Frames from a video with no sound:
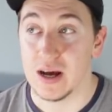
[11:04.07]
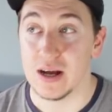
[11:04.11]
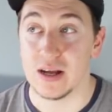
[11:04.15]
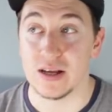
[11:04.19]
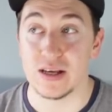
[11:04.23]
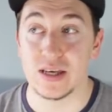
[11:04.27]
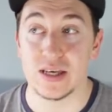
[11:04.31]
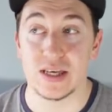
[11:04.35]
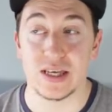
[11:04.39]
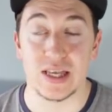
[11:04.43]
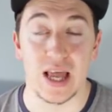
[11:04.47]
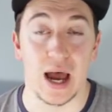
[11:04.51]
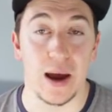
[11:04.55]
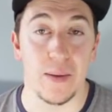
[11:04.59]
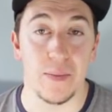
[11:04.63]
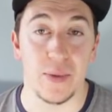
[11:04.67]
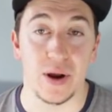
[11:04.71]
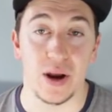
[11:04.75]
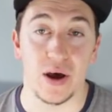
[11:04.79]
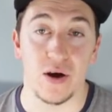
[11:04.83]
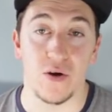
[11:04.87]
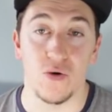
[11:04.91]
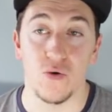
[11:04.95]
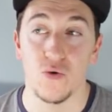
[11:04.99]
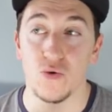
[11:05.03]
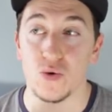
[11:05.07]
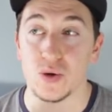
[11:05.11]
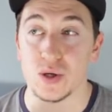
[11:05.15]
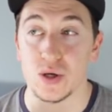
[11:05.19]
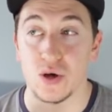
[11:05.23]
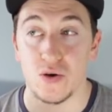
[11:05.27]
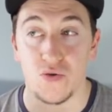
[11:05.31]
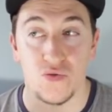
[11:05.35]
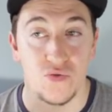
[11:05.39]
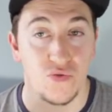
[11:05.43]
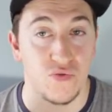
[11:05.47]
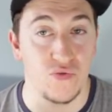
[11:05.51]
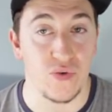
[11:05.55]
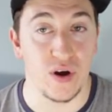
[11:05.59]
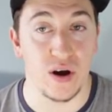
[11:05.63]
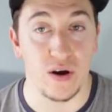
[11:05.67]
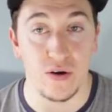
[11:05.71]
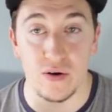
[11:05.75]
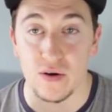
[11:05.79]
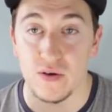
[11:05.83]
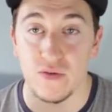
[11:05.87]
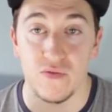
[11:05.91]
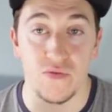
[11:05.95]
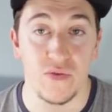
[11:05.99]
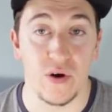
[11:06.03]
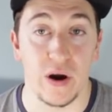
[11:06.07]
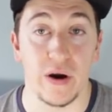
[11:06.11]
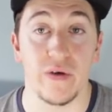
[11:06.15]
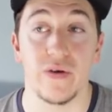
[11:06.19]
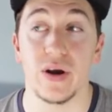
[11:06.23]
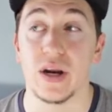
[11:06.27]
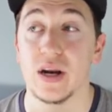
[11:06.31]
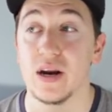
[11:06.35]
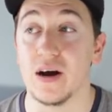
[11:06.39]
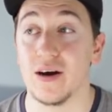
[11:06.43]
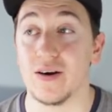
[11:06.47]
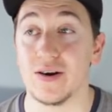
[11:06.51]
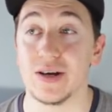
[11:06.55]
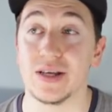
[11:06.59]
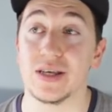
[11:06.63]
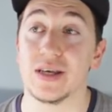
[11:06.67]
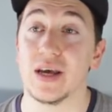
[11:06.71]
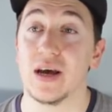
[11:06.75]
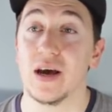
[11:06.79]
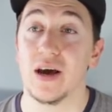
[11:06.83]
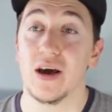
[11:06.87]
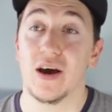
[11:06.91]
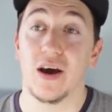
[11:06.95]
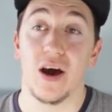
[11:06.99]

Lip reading: And stamina also very, very nice.